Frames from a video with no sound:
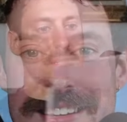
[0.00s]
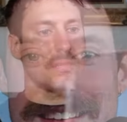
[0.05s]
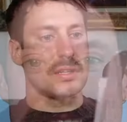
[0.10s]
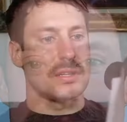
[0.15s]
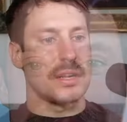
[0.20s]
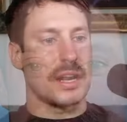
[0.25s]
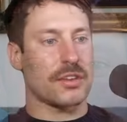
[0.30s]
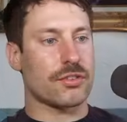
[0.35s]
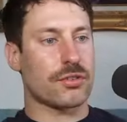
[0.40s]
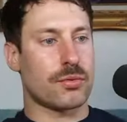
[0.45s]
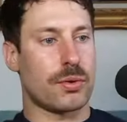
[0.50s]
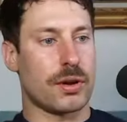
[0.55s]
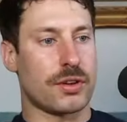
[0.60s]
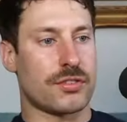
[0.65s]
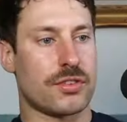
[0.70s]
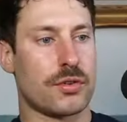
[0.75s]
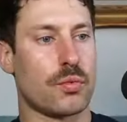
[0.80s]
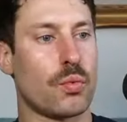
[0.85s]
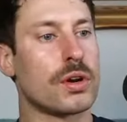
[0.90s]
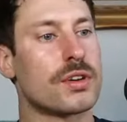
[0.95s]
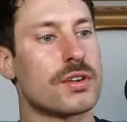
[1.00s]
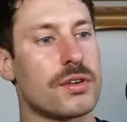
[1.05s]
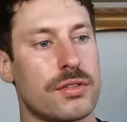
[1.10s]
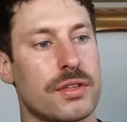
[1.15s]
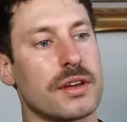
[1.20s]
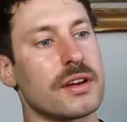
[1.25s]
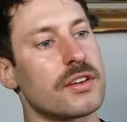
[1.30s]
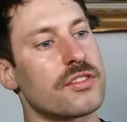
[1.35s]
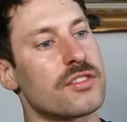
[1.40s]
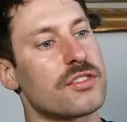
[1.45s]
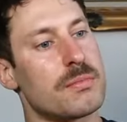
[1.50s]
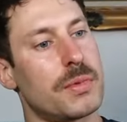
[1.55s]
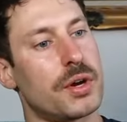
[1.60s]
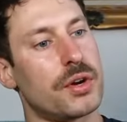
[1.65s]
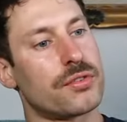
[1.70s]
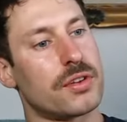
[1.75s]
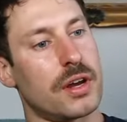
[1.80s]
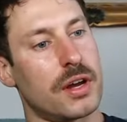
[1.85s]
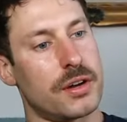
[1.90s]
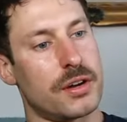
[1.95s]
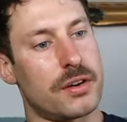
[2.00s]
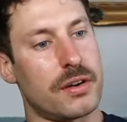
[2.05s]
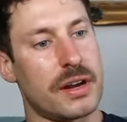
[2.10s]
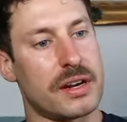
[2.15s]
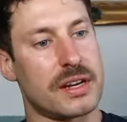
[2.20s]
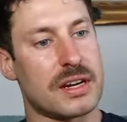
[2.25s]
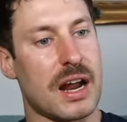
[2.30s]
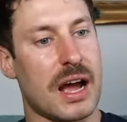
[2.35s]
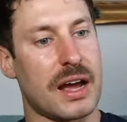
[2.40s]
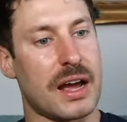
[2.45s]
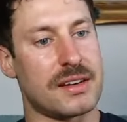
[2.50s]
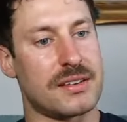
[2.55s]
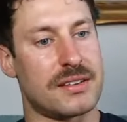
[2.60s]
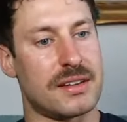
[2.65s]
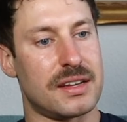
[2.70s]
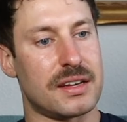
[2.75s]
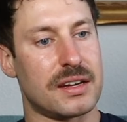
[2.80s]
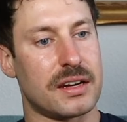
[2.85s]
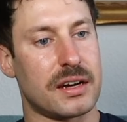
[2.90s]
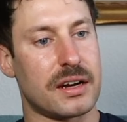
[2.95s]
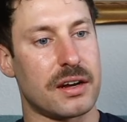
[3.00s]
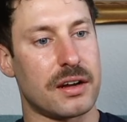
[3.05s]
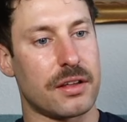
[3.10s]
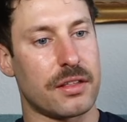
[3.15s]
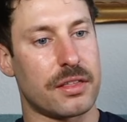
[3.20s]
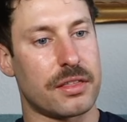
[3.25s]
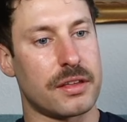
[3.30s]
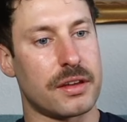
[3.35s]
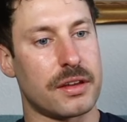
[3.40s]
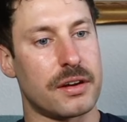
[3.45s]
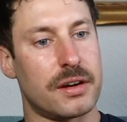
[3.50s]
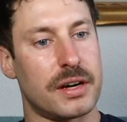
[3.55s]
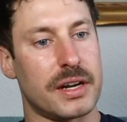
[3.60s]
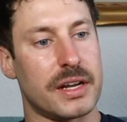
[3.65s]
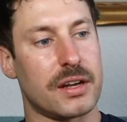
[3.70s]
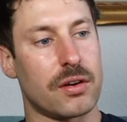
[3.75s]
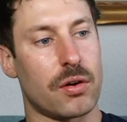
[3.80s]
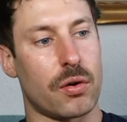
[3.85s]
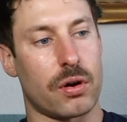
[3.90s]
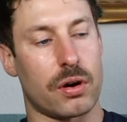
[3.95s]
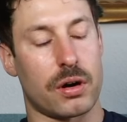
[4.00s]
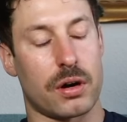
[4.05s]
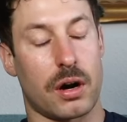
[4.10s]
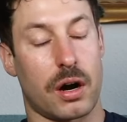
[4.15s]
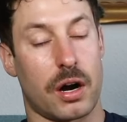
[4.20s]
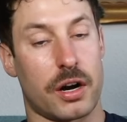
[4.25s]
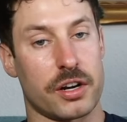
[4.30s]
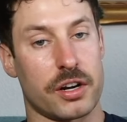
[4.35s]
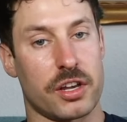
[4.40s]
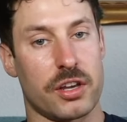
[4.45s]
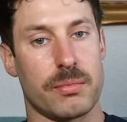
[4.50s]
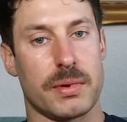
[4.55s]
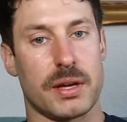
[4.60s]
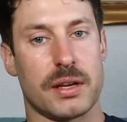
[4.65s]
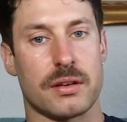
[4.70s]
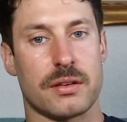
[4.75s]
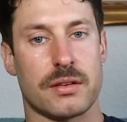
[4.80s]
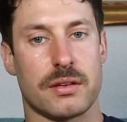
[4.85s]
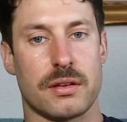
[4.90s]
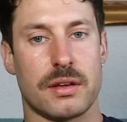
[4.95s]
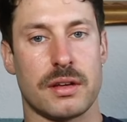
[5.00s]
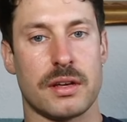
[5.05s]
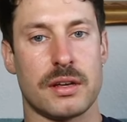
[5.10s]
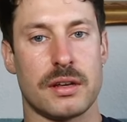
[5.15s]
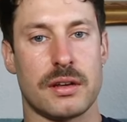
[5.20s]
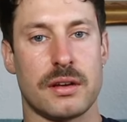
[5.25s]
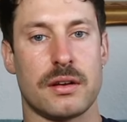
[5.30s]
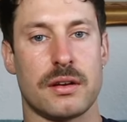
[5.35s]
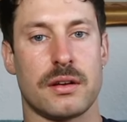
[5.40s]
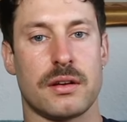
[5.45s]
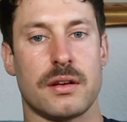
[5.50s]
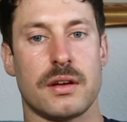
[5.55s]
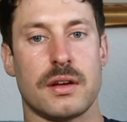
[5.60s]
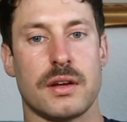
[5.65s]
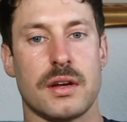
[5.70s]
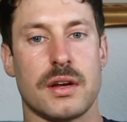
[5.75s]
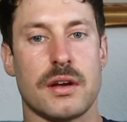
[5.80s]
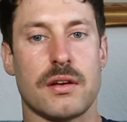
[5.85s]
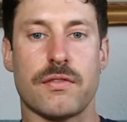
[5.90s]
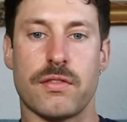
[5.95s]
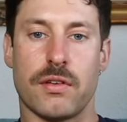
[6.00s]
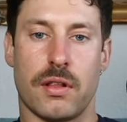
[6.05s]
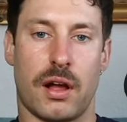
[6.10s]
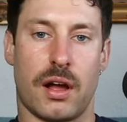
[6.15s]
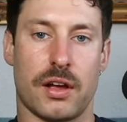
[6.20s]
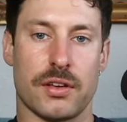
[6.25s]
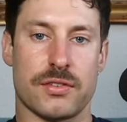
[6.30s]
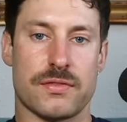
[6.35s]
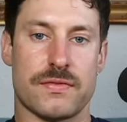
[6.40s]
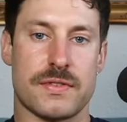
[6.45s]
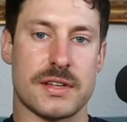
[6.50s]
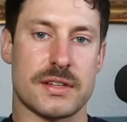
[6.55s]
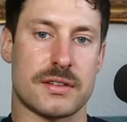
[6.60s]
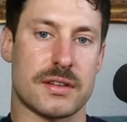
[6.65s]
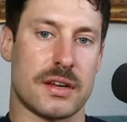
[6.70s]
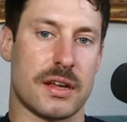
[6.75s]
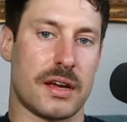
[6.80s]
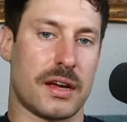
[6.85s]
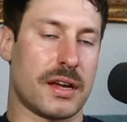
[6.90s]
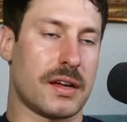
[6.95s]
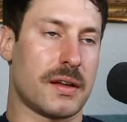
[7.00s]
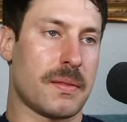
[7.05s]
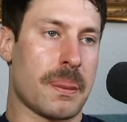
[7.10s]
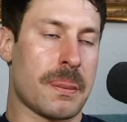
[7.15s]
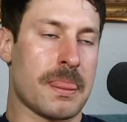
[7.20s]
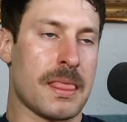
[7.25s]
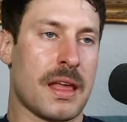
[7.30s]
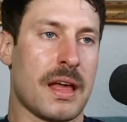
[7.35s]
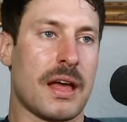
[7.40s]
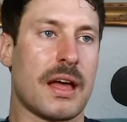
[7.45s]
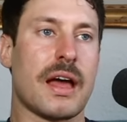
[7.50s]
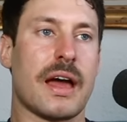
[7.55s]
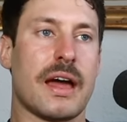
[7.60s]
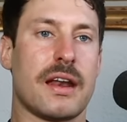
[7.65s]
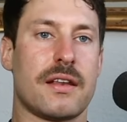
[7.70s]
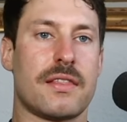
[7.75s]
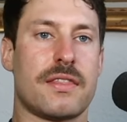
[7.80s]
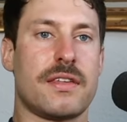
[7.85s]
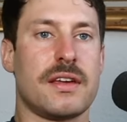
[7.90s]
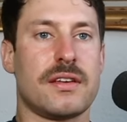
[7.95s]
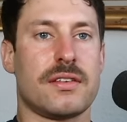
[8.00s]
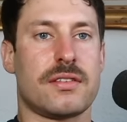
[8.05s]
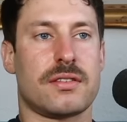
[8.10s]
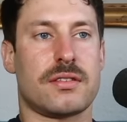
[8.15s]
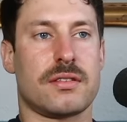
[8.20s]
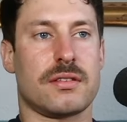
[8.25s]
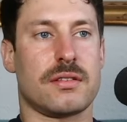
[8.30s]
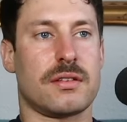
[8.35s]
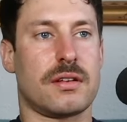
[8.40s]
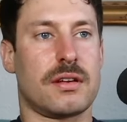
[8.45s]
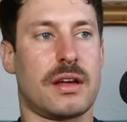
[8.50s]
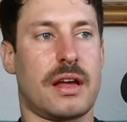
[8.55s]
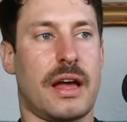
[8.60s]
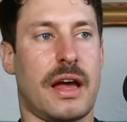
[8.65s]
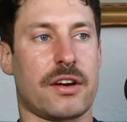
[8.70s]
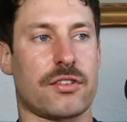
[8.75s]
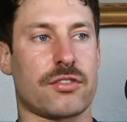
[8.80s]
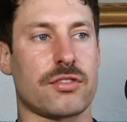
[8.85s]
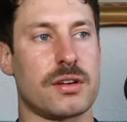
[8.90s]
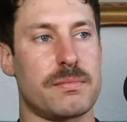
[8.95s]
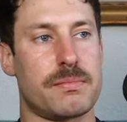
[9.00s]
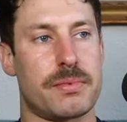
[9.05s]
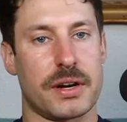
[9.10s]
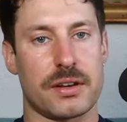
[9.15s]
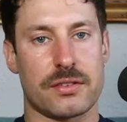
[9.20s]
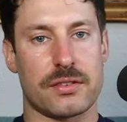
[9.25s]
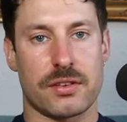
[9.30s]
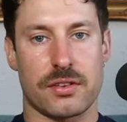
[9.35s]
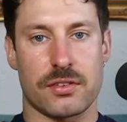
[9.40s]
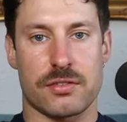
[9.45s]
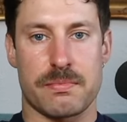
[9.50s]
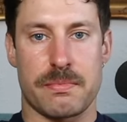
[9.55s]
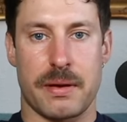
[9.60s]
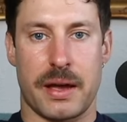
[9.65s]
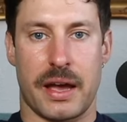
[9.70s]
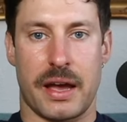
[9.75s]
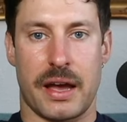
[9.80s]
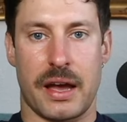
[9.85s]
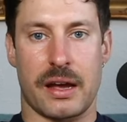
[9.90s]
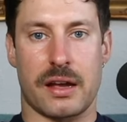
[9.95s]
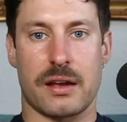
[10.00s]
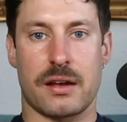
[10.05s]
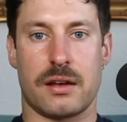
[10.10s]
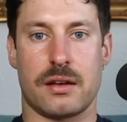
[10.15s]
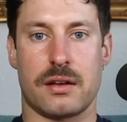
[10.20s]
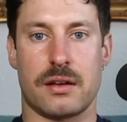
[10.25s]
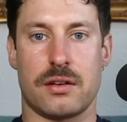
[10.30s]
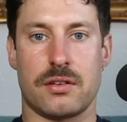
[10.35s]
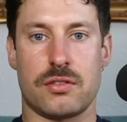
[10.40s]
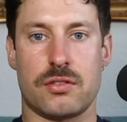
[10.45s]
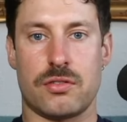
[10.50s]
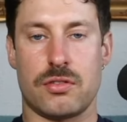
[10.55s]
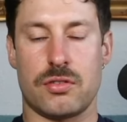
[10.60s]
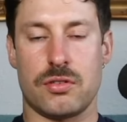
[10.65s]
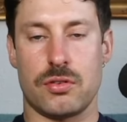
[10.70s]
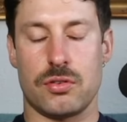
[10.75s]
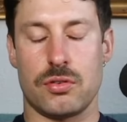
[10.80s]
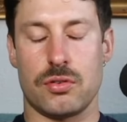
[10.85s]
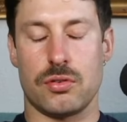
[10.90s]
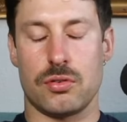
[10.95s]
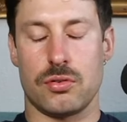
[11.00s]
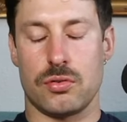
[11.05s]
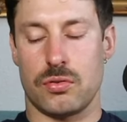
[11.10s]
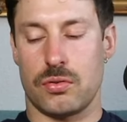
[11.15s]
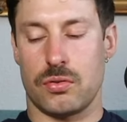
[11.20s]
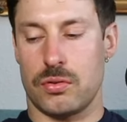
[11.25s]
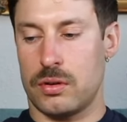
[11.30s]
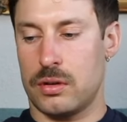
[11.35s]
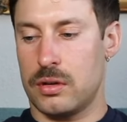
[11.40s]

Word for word: Next question. What do you think is the most underrated idea, theory, or argument in philosophy today? And this actually brings us back to